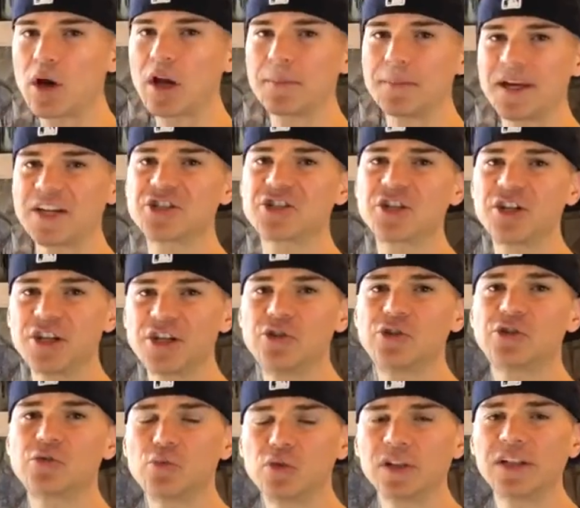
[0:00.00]
want to make sure to
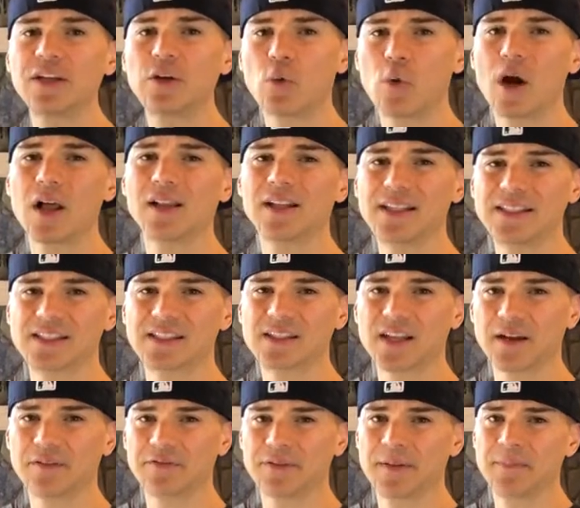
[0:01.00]
use really quality
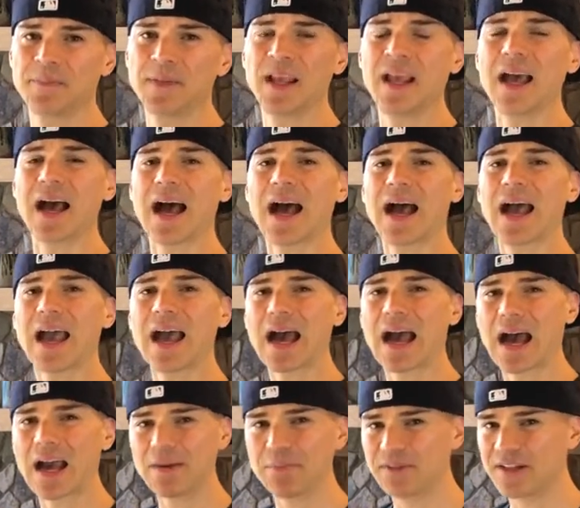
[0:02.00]
stuff.
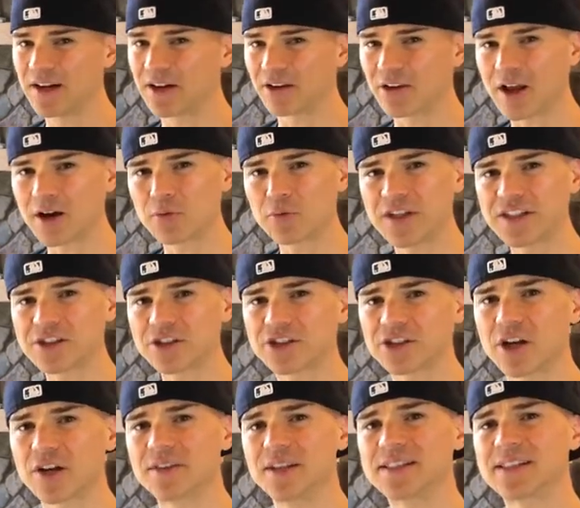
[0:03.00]
I did a lot of
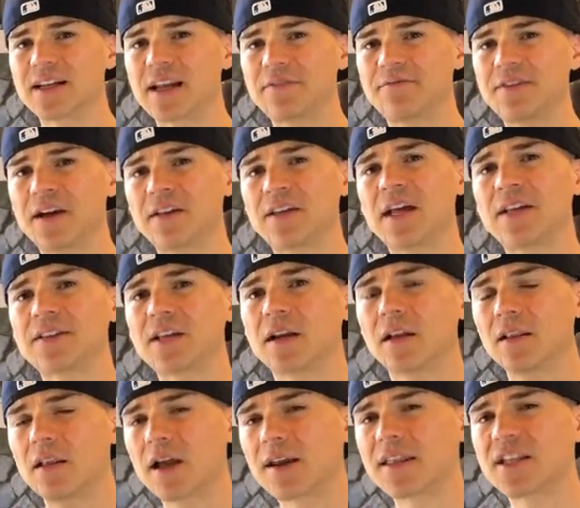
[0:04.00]
research on this and I found out that a
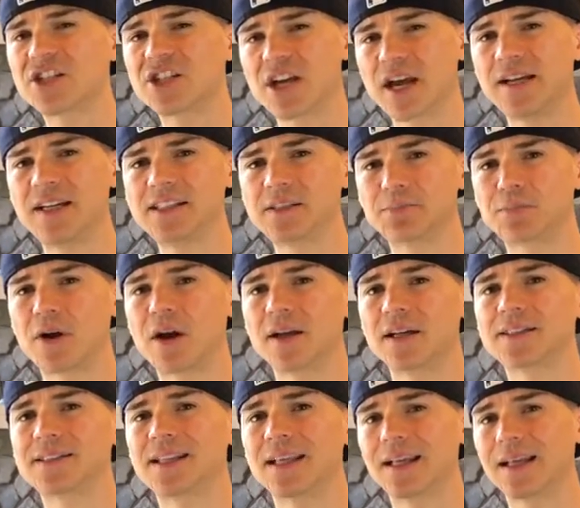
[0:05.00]
lot of the Chinese
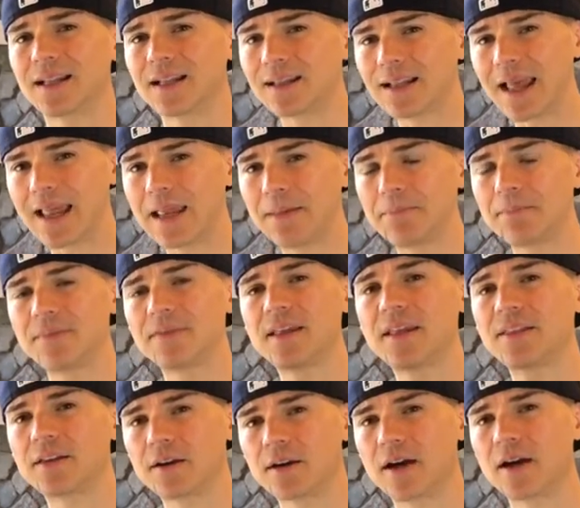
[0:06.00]
products that claim
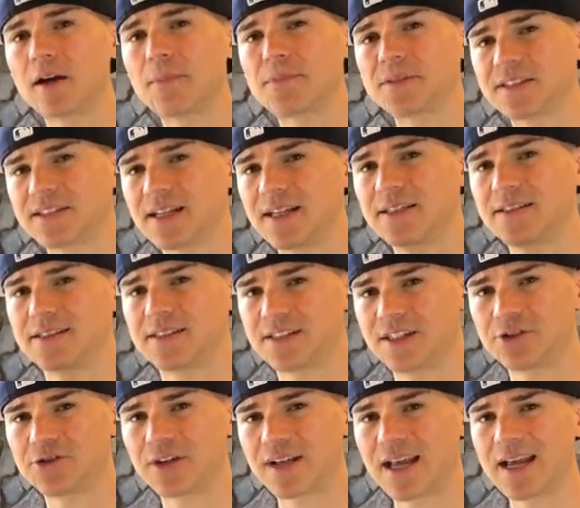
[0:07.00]
that they're 100%
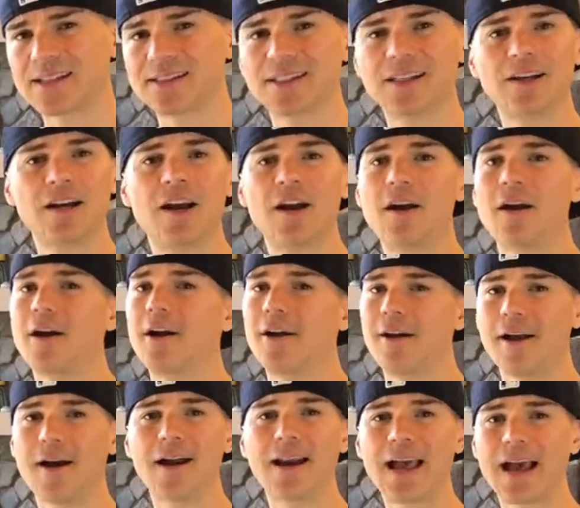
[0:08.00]
citric acid are
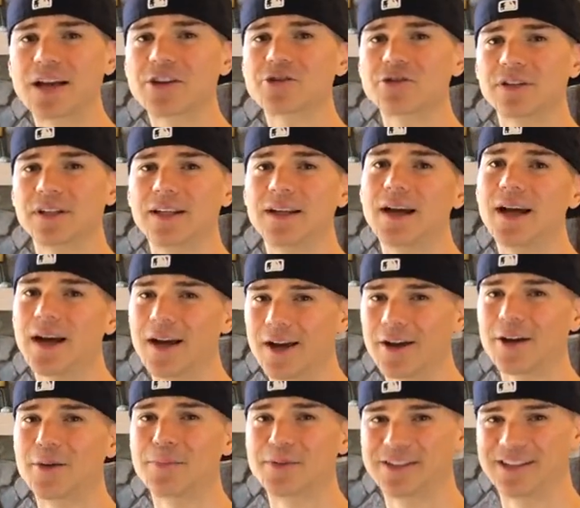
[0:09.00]
not actually
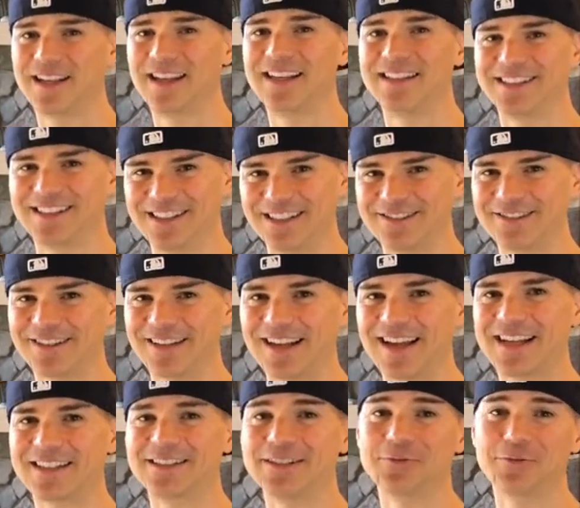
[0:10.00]
100% citric
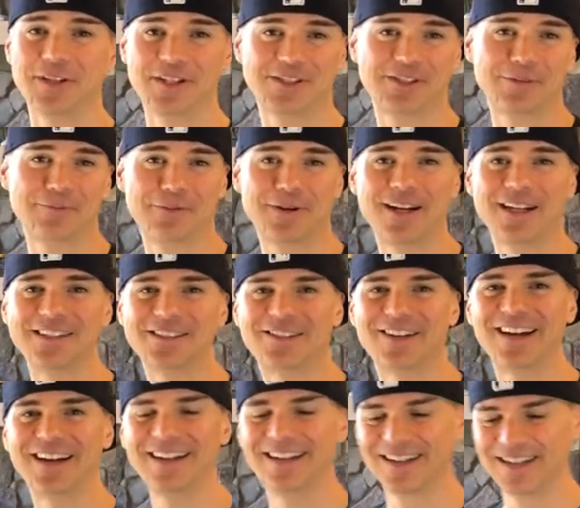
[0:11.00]
acid. What a surprise,
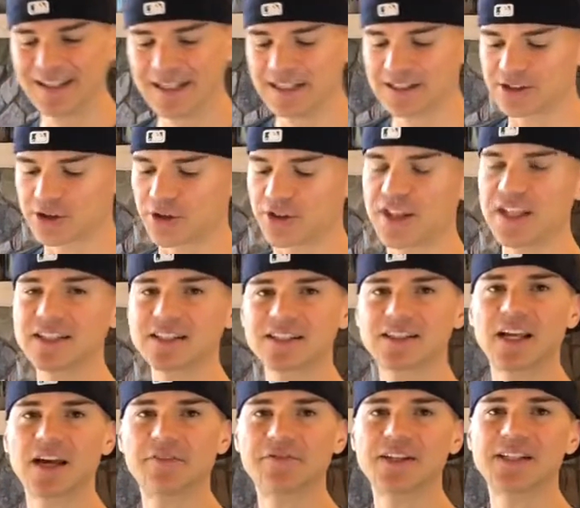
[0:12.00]
right? So this
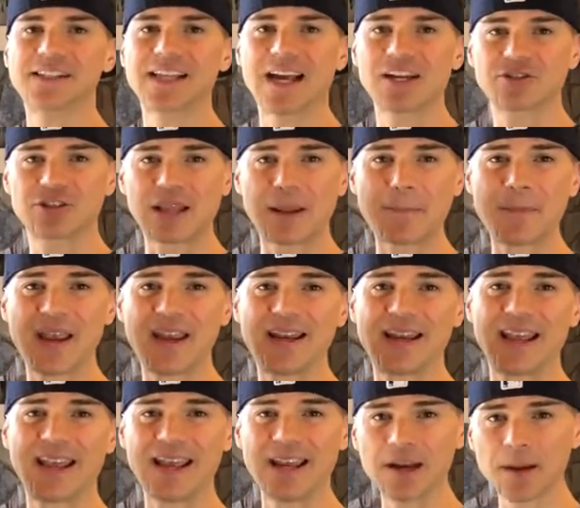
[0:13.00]
stuff is actually
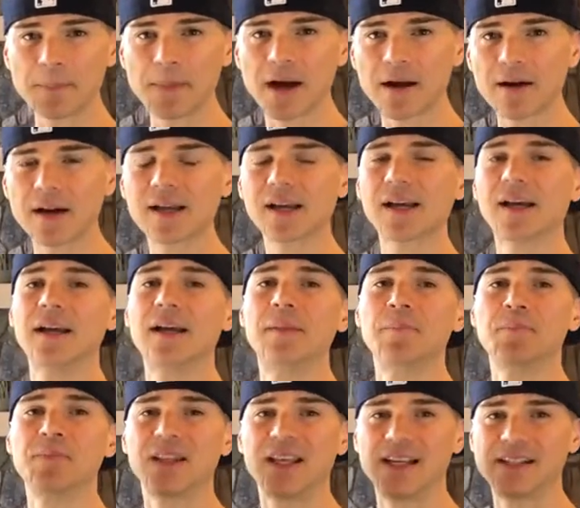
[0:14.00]
made in America.
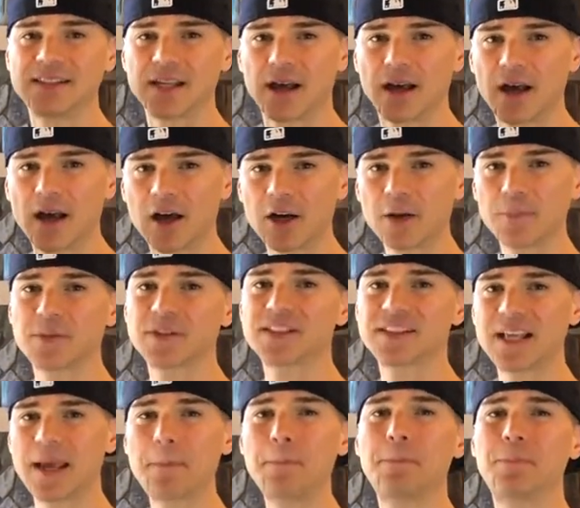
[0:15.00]
It's
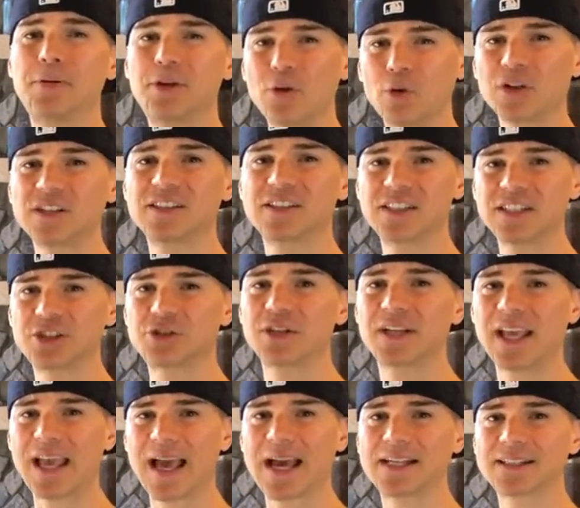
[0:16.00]
100% pure
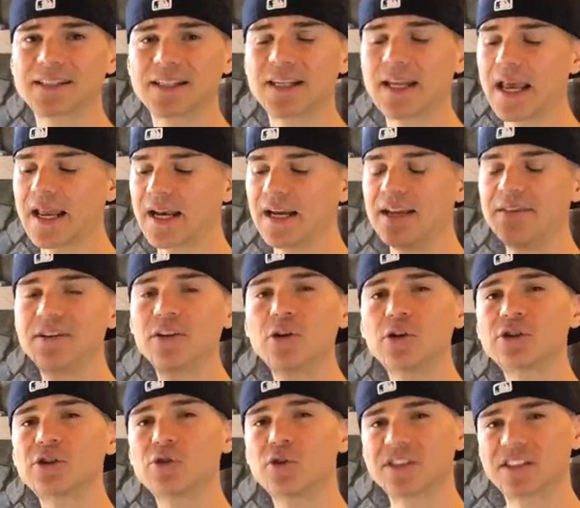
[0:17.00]
citric acid and it even
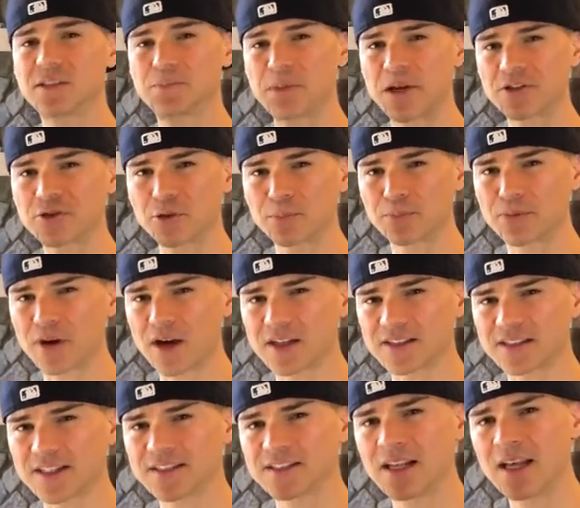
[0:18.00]
goes through a special
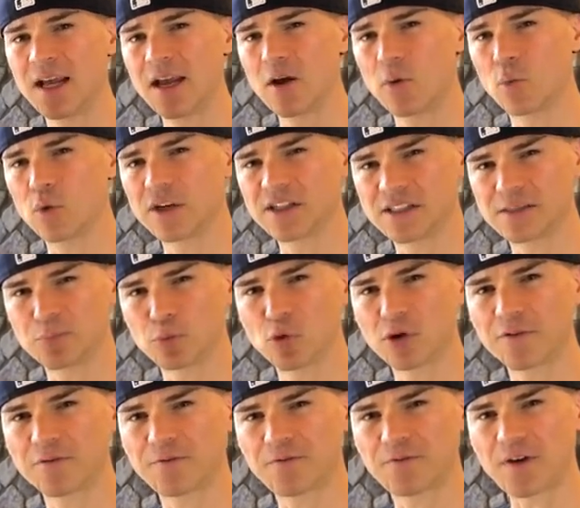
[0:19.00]
process where it's
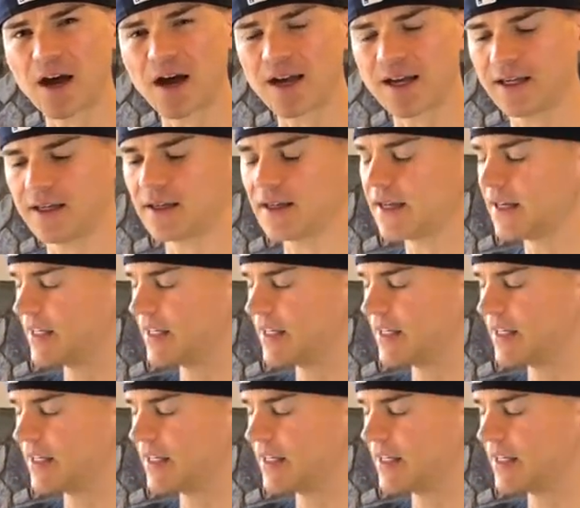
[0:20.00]
more fine.